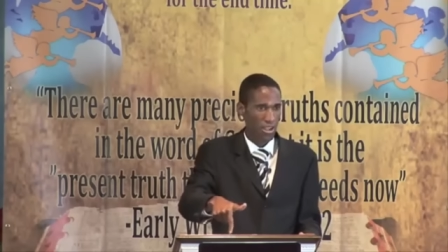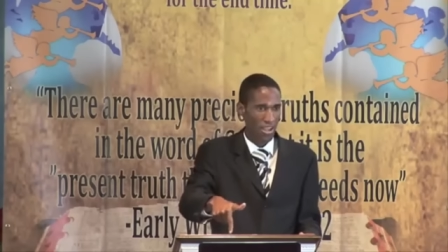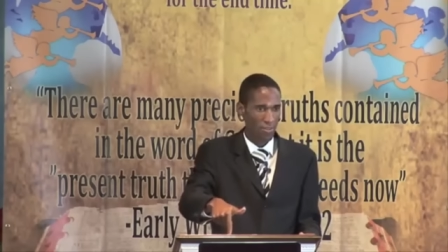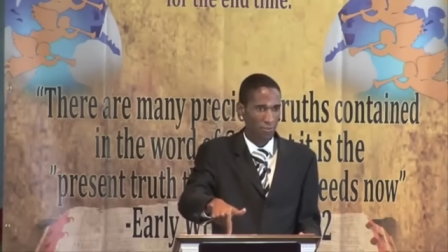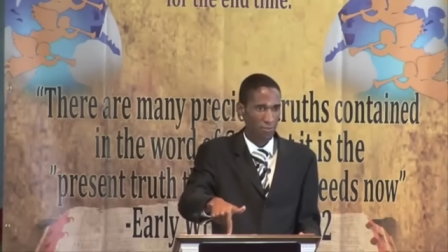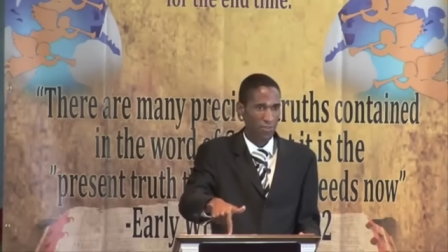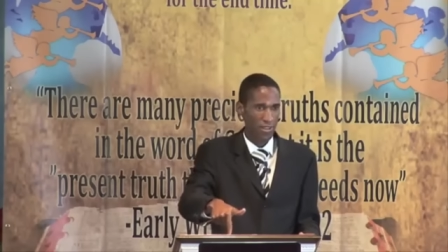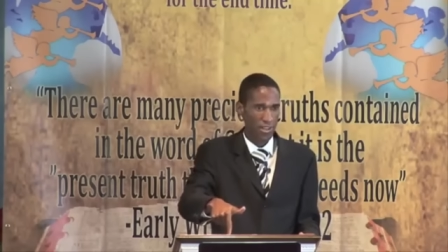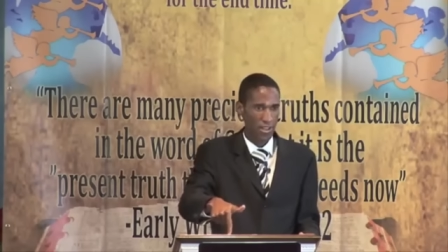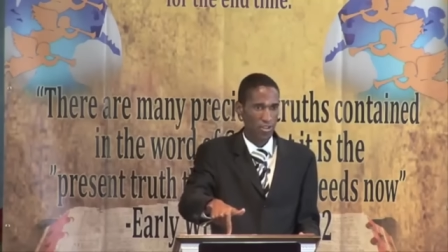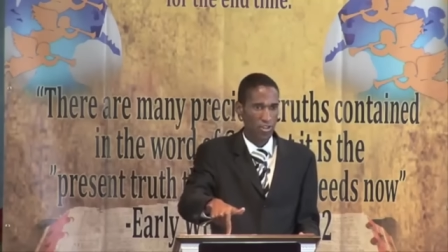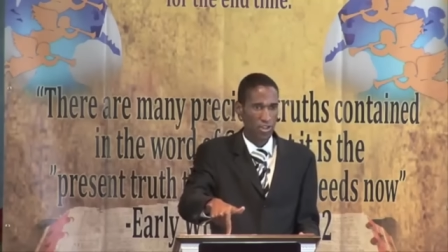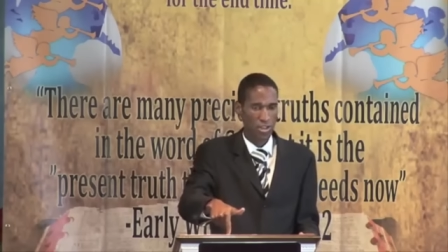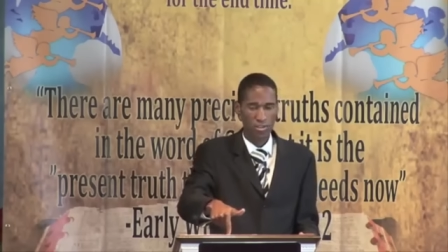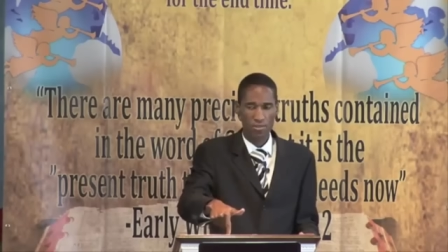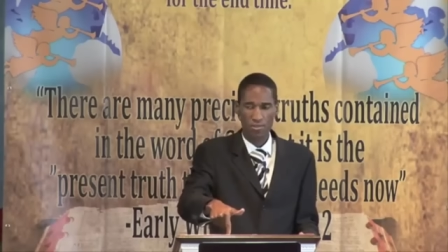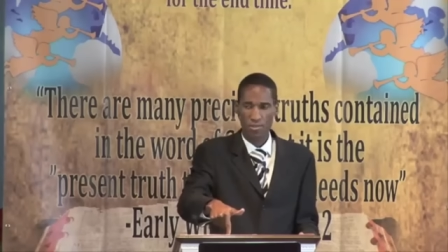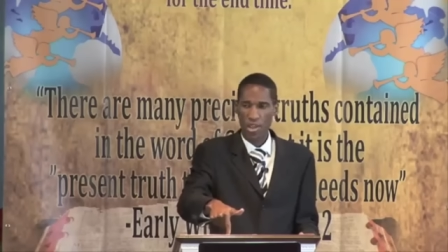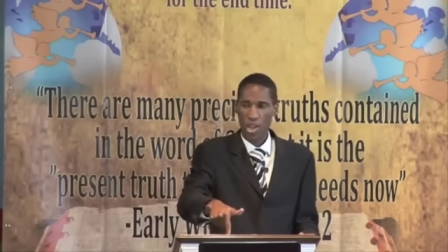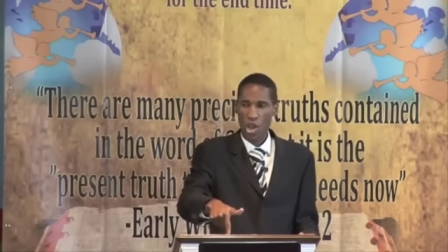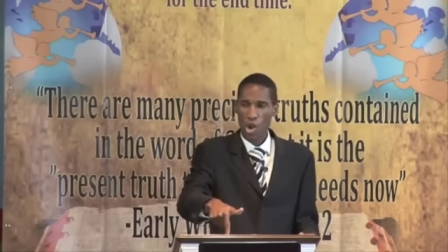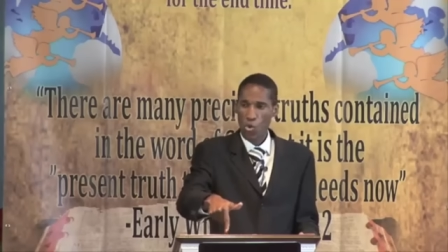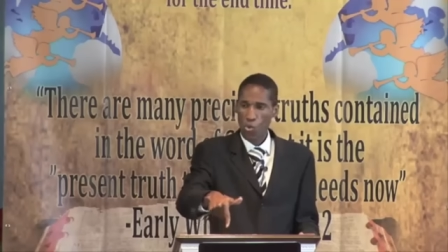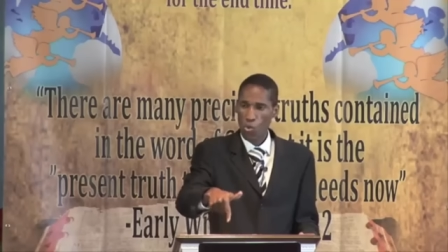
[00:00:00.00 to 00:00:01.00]
affliction,
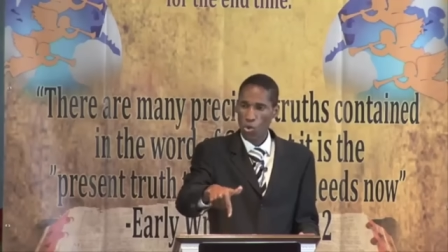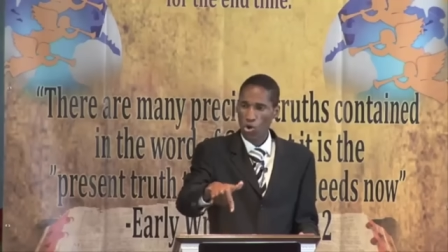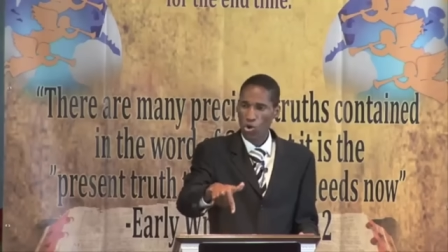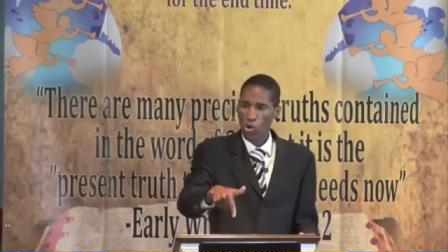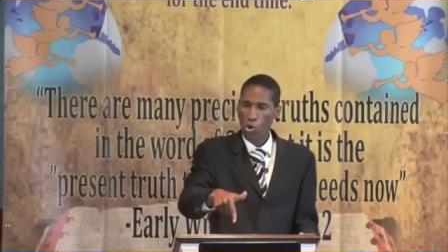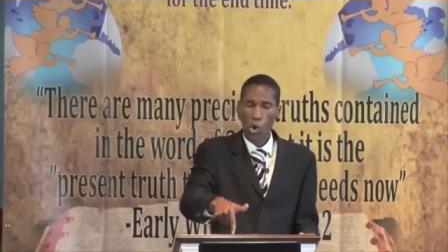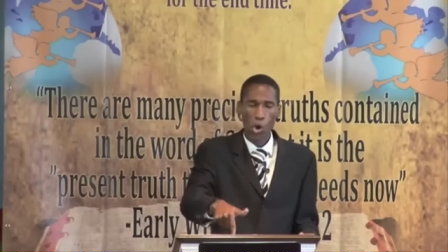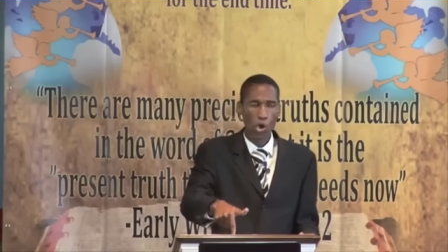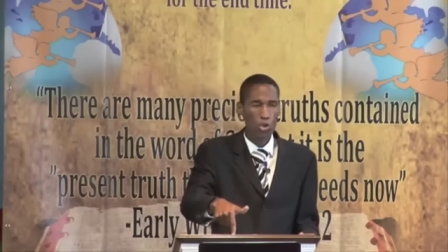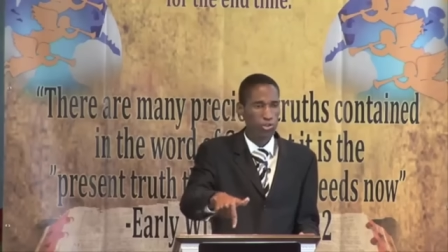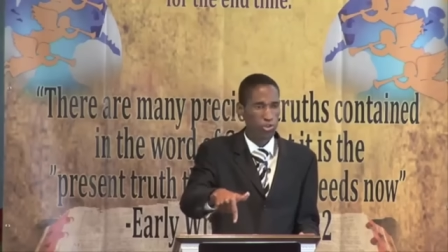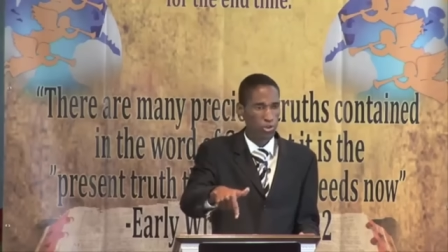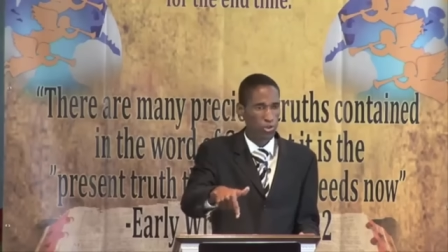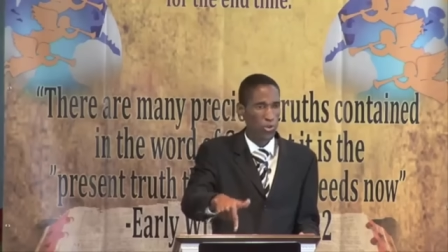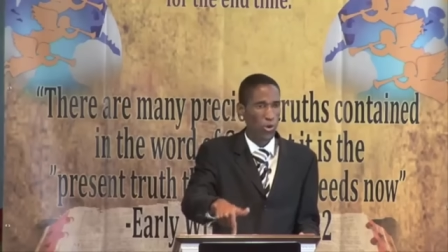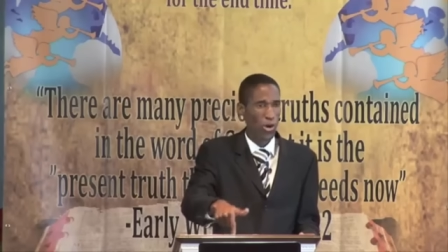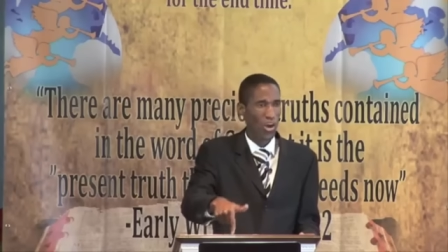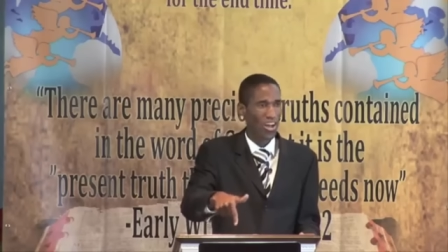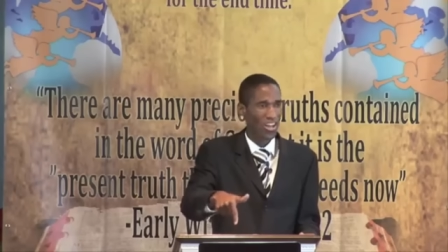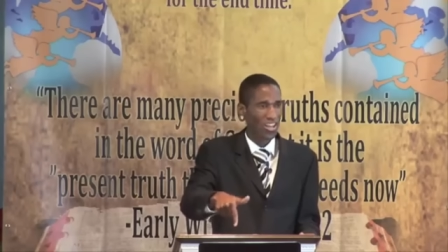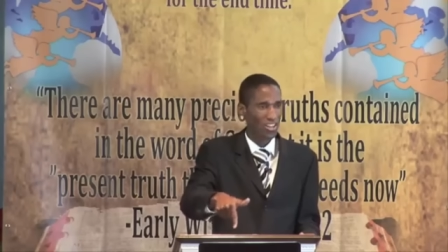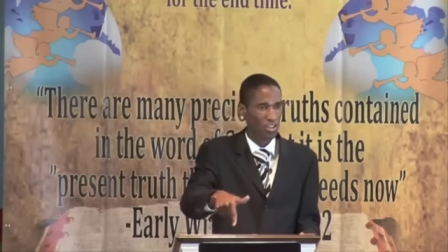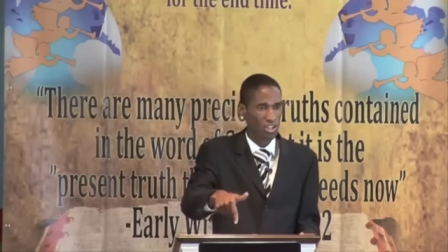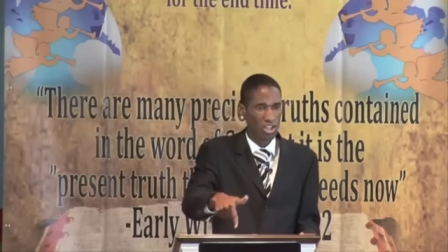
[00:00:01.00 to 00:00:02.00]
will go through
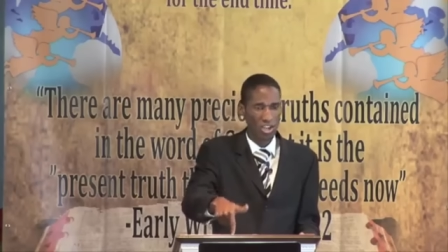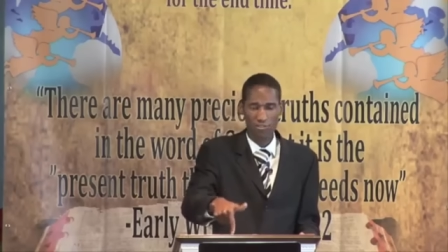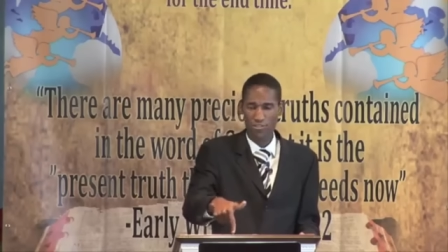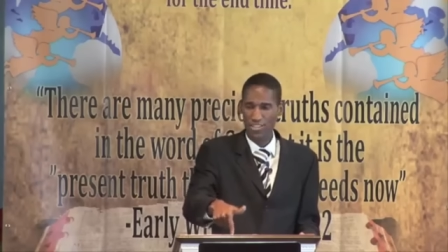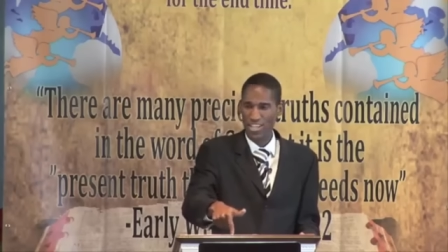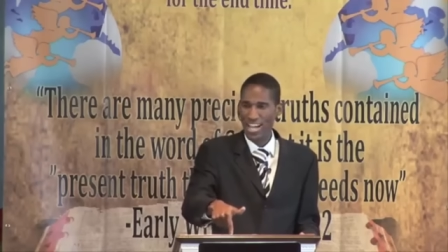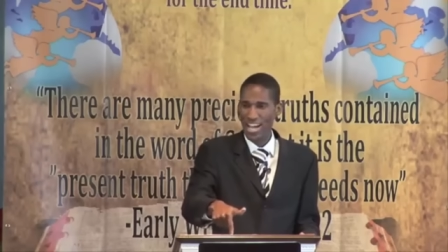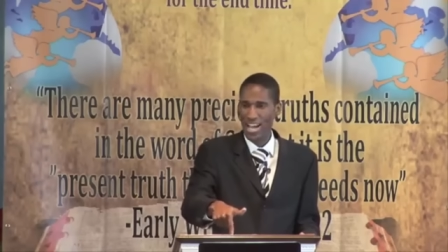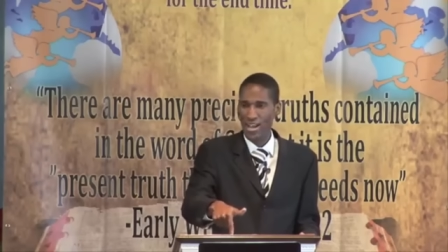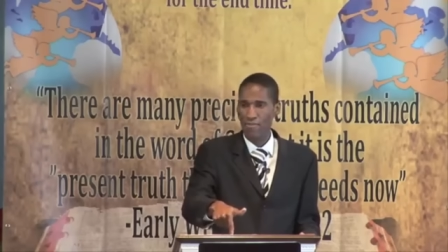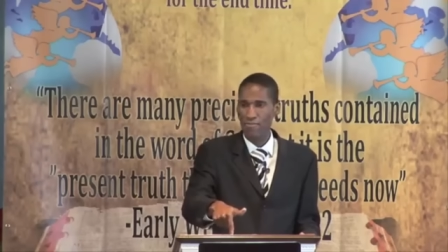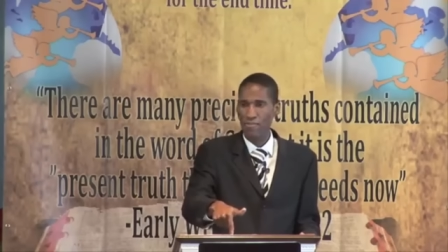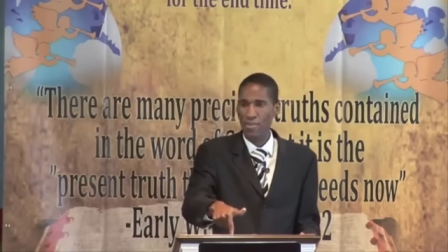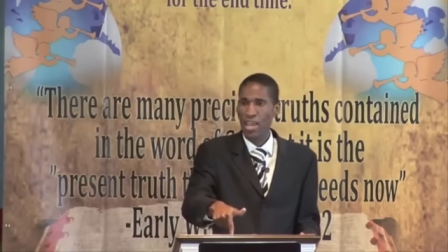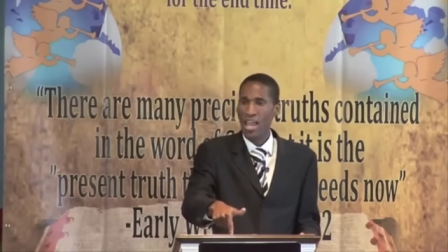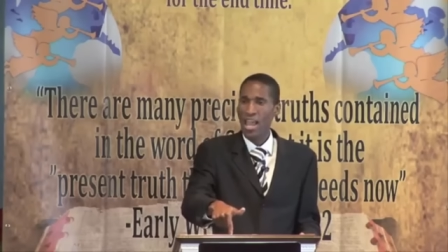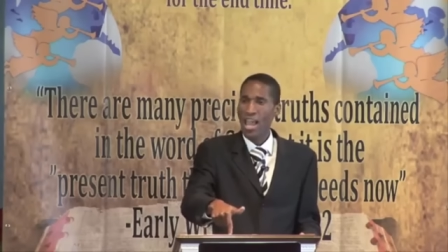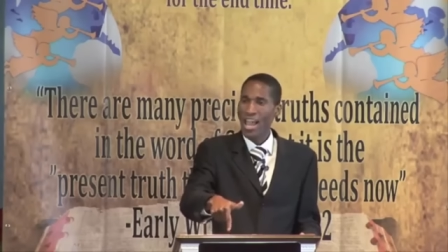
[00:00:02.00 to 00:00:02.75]
a tough time.